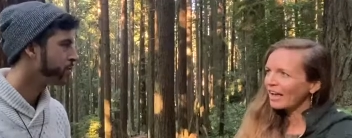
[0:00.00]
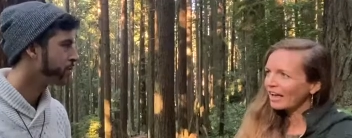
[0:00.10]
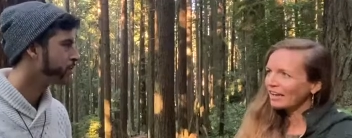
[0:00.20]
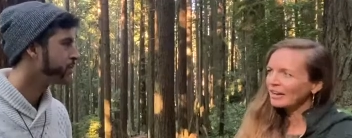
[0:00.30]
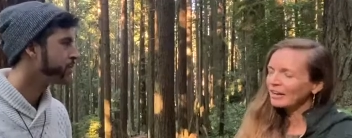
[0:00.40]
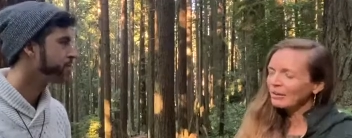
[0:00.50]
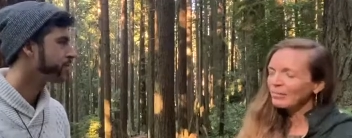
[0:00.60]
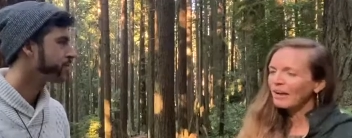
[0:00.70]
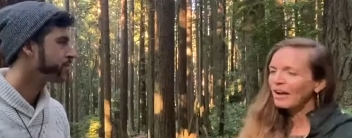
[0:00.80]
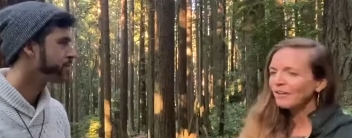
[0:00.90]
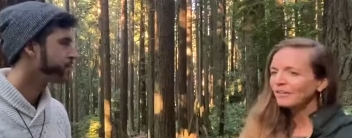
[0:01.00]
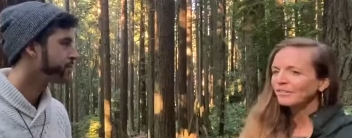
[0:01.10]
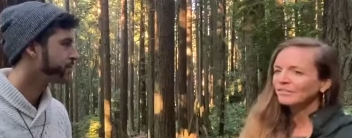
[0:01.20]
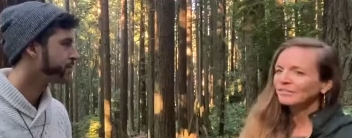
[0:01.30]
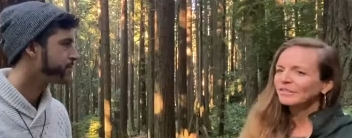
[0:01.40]
Speaker 1: And
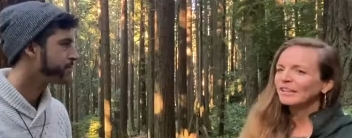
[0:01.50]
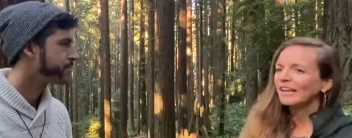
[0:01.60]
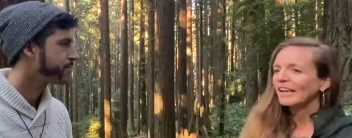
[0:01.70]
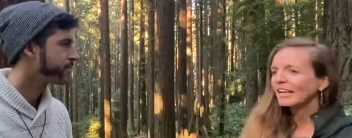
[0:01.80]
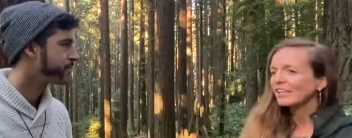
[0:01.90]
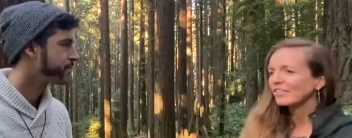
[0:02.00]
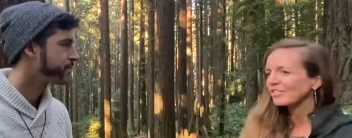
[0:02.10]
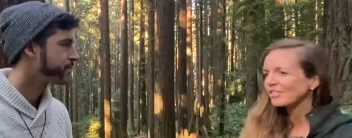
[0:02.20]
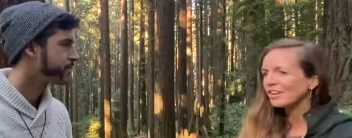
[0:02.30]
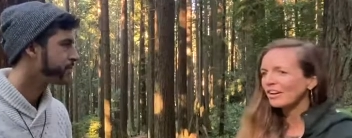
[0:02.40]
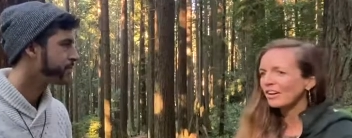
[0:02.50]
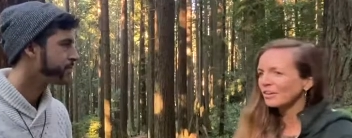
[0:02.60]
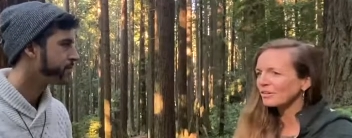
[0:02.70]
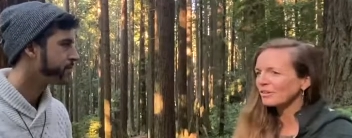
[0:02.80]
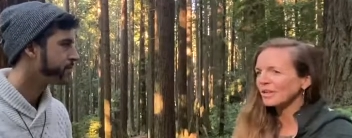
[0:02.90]
about eight years
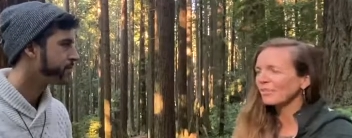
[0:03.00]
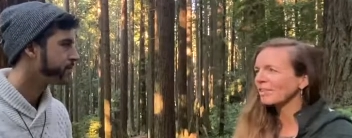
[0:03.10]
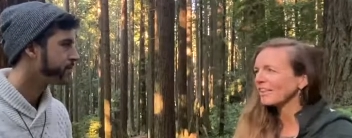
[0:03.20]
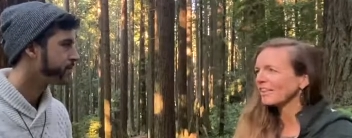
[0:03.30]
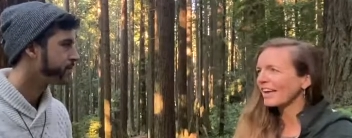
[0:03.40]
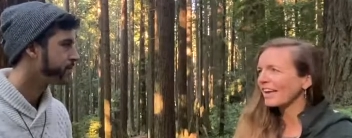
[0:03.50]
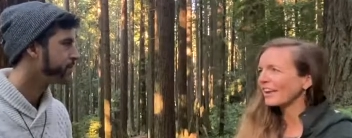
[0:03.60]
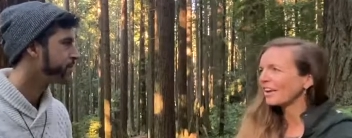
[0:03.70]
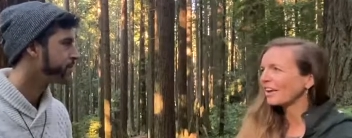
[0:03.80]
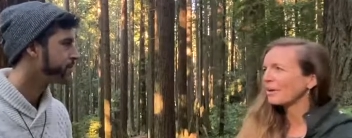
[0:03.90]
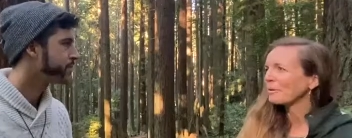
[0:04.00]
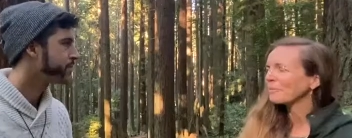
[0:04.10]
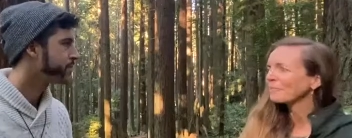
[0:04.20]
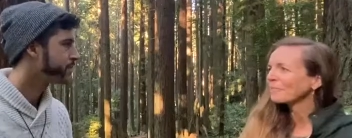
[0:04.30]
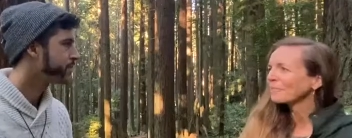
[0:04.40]
ago, something like that,
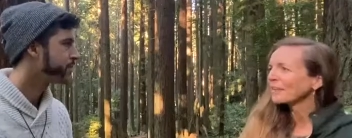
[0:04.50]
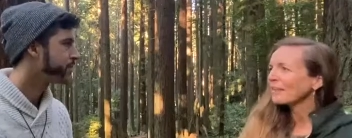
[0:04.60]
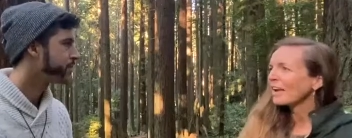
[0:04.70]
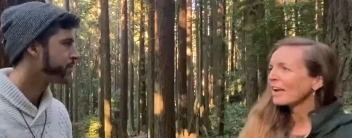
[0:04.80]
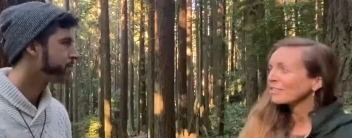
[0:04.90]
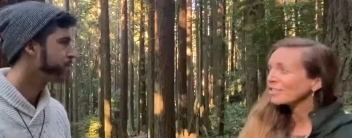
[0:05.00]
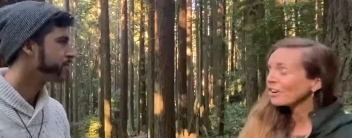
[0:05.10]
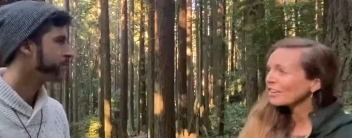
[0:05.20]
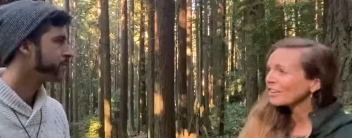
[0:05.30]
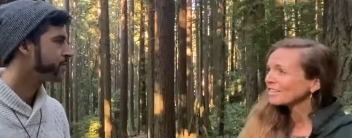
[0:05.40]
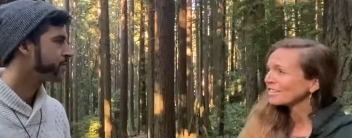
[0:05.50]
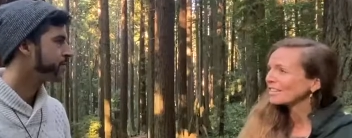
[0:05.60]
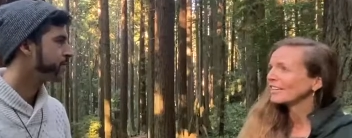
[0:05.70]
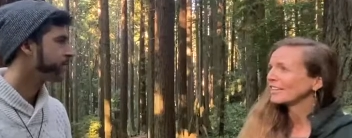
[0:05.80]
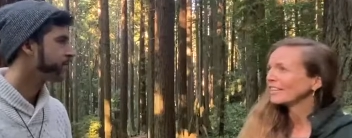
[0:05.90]
um, I started
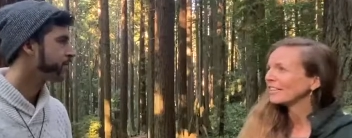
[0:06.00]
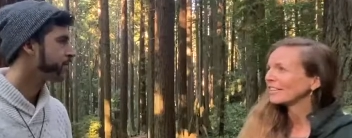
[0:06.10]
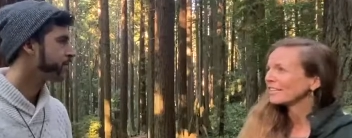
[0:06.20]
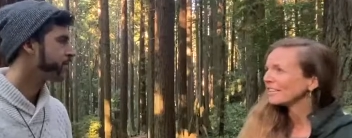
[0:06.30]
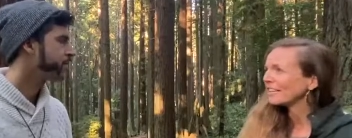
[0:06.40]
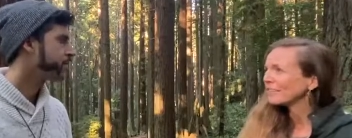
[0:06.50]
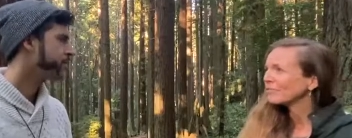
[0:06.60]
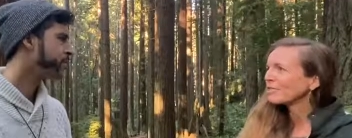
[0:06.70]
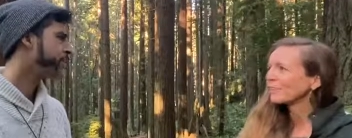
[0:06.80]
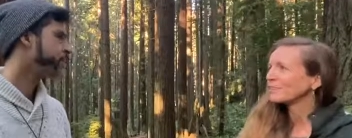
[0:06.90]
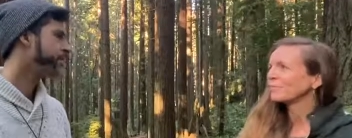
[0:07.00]
seeing this influx